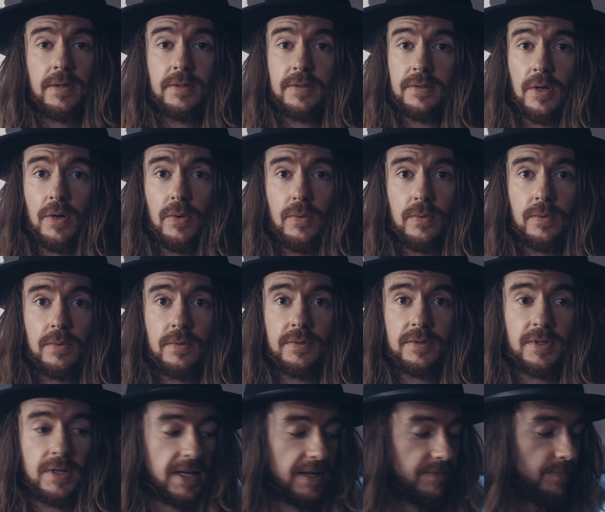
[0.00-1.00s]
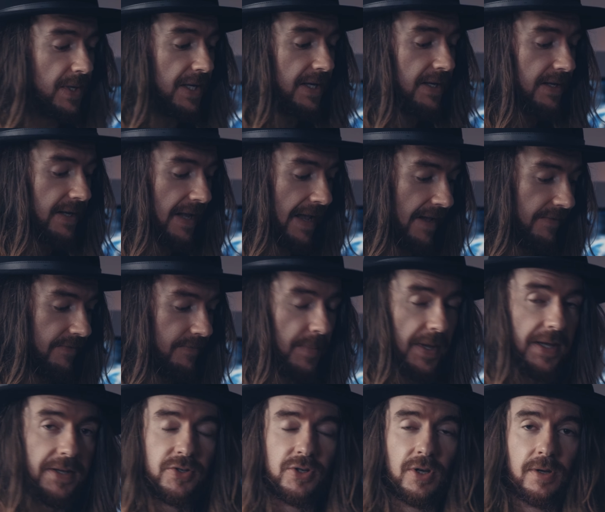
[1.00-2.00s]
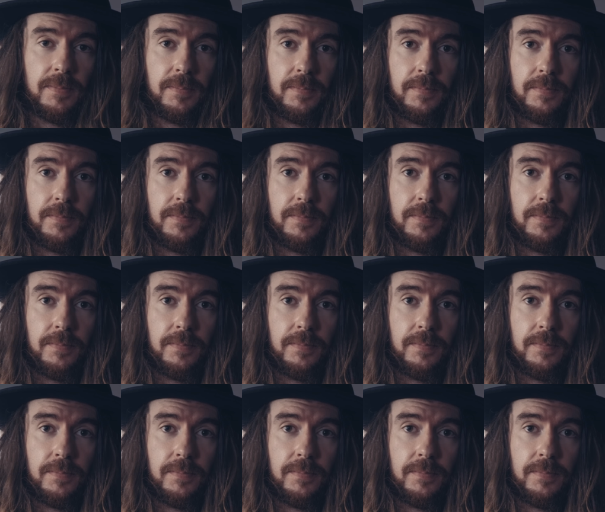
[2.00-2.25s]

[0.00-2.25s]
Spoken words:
So it's going to give me an F major.